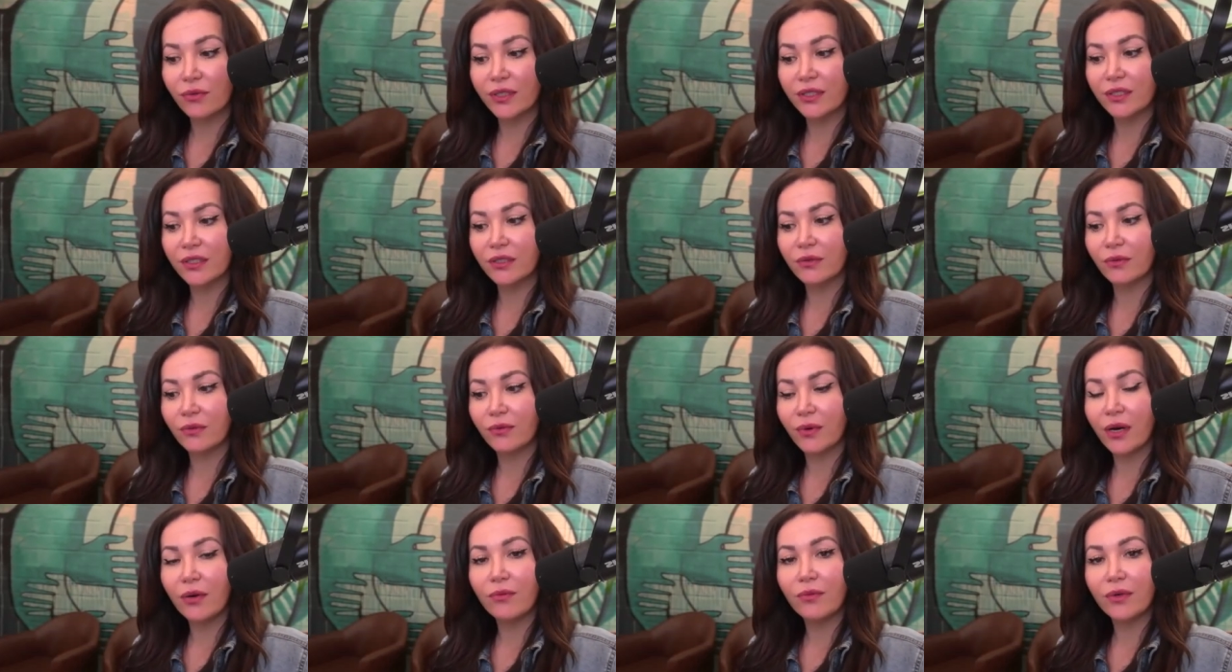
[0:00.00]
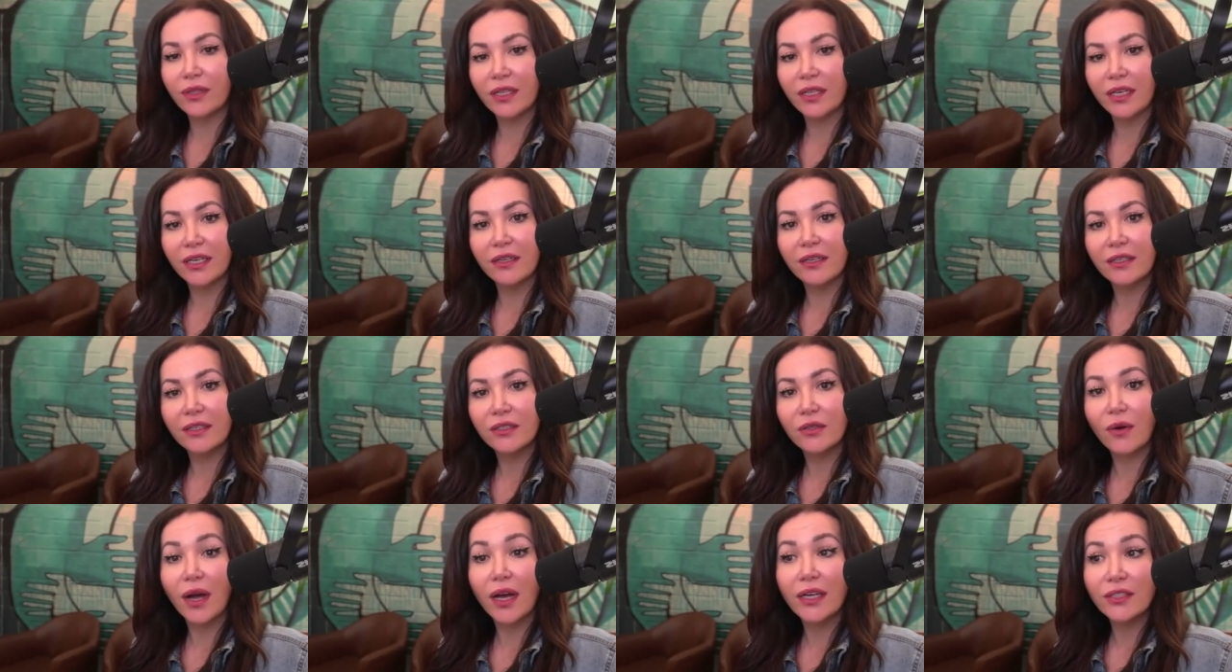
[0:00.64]
reasons we ran with it.
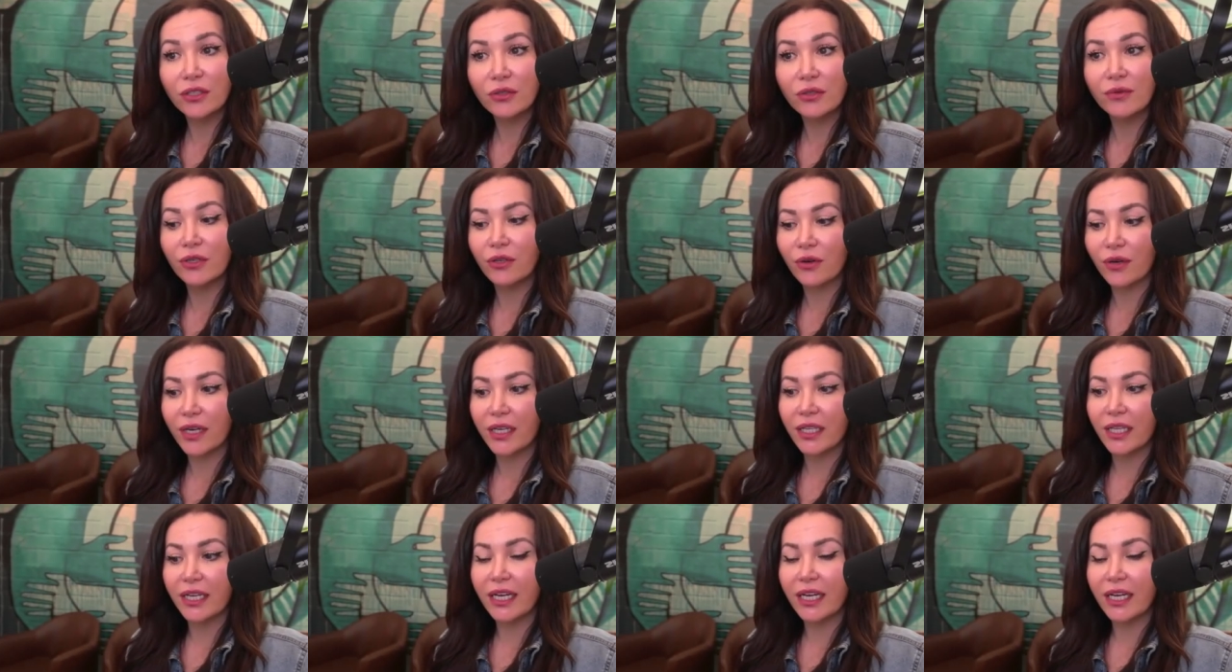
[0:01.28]
So I do agree.